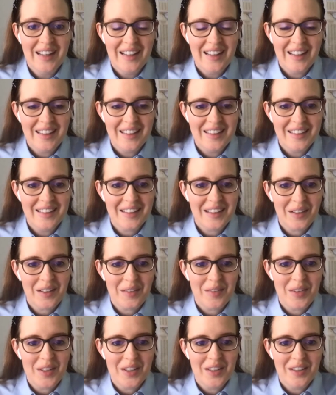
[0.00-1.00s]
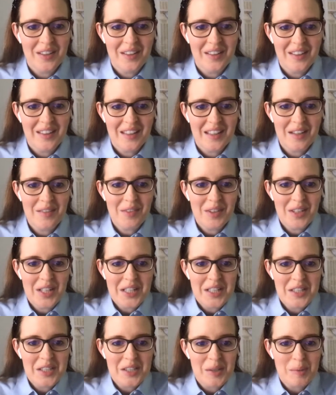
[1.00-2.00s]
and the kind of the
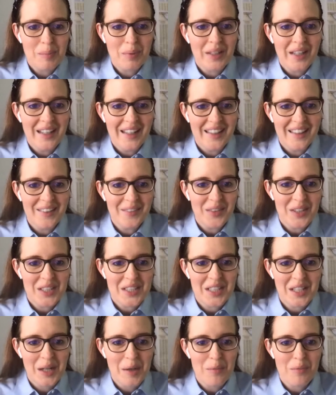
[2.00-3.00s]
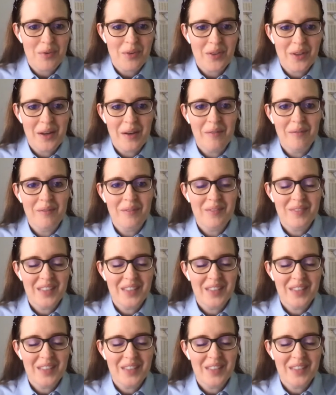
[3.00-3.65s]
invitations to play that we set up for them,